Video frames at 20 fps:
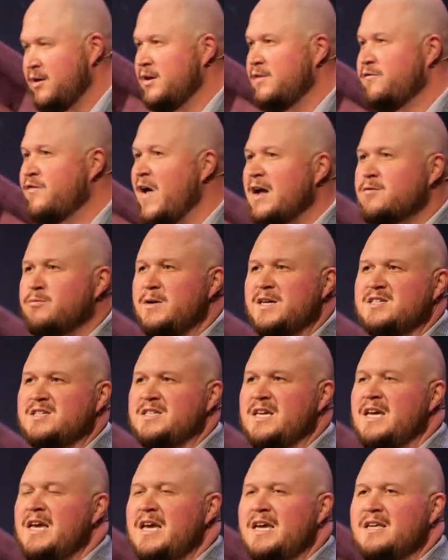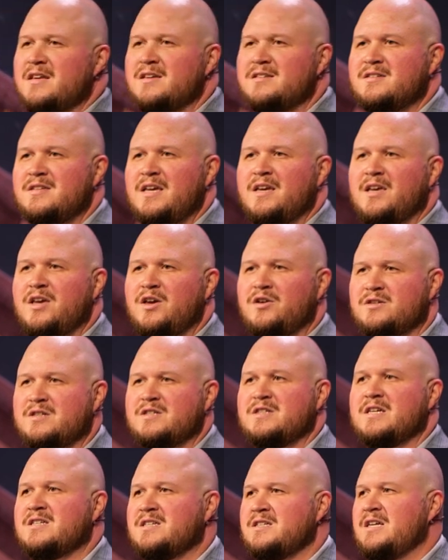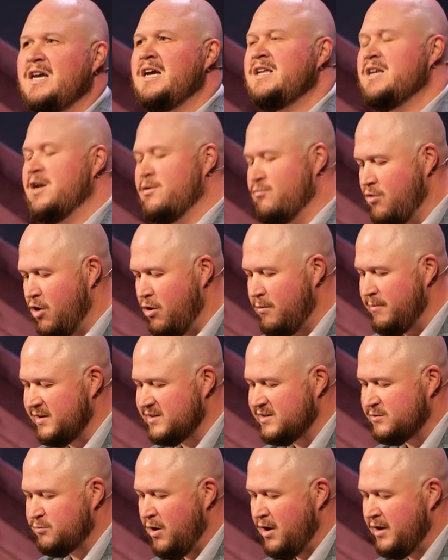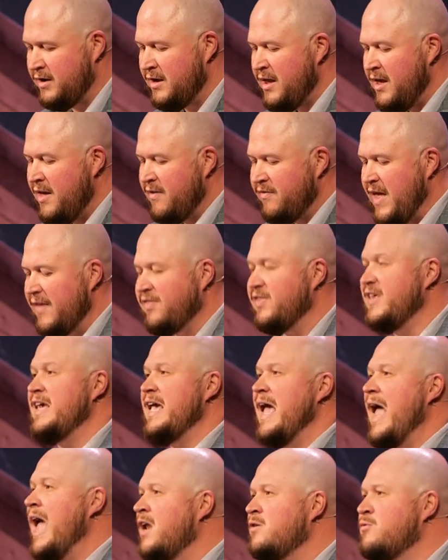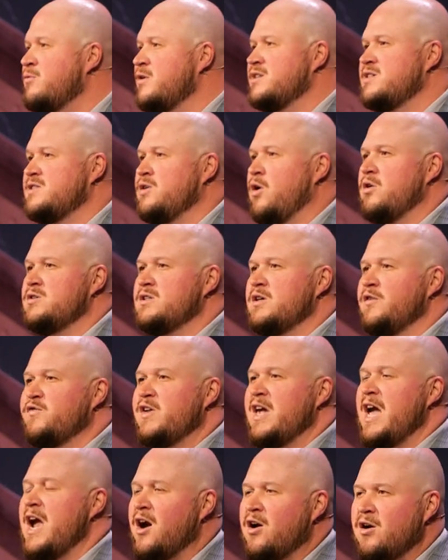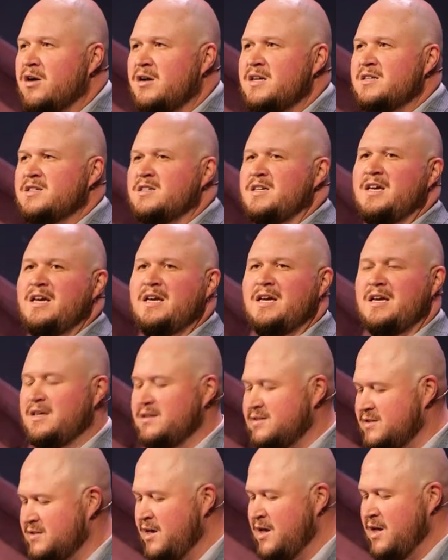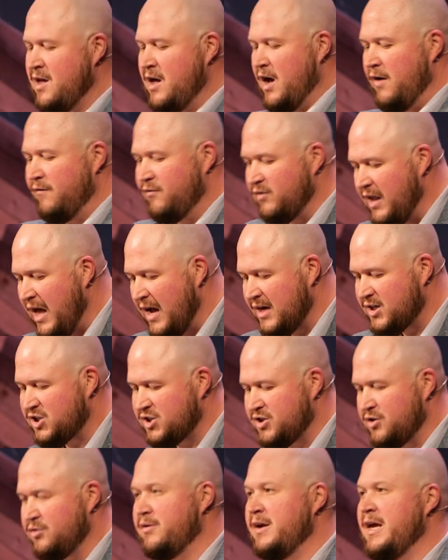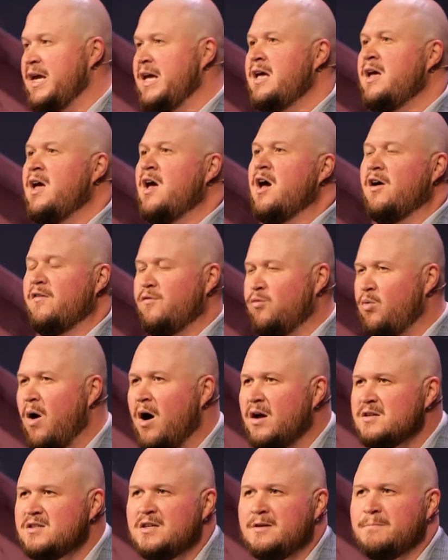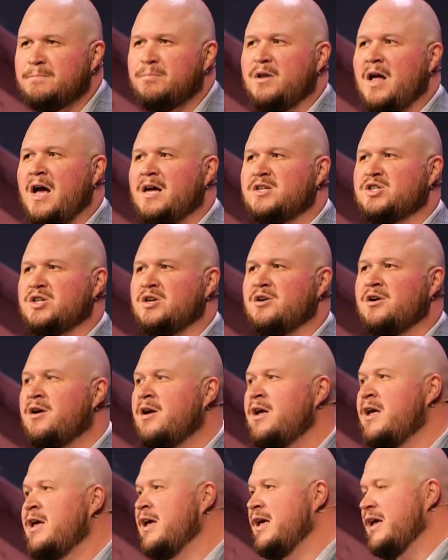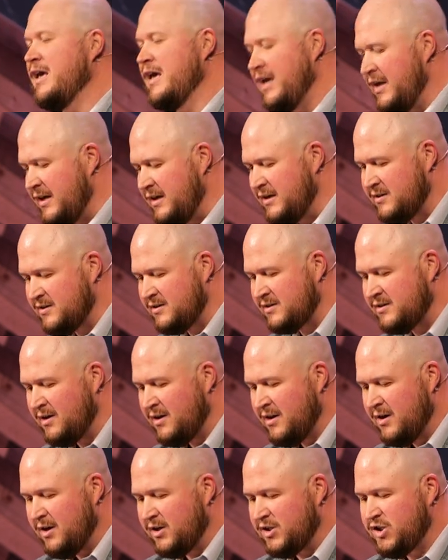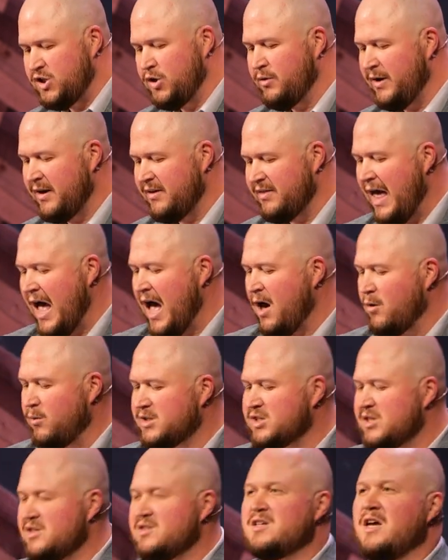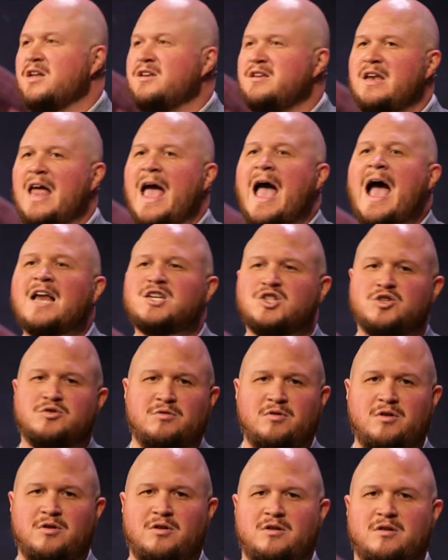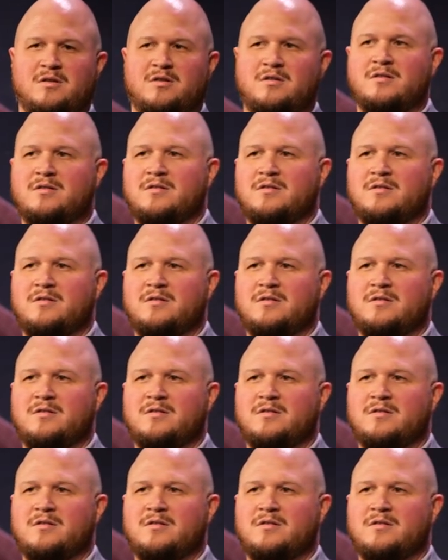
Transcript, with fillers: In fact, we see in Ezekiel 16 and Romans 1 that the end result of careless ease, of luxury, of wanton pleasure is doing that which is unnatural.